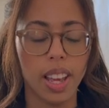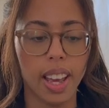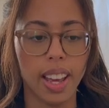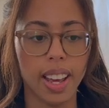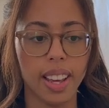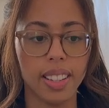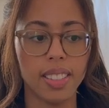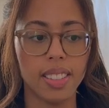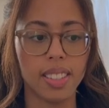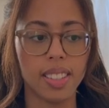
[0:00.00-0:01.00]

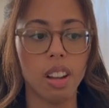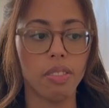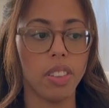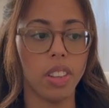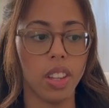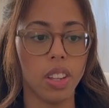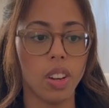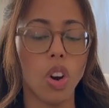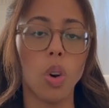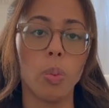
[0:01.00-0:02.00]
and not feeling
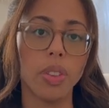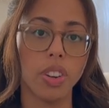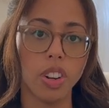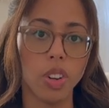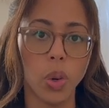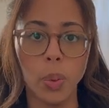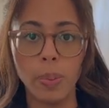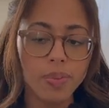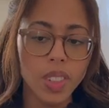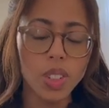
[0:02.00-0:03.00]
home within our home.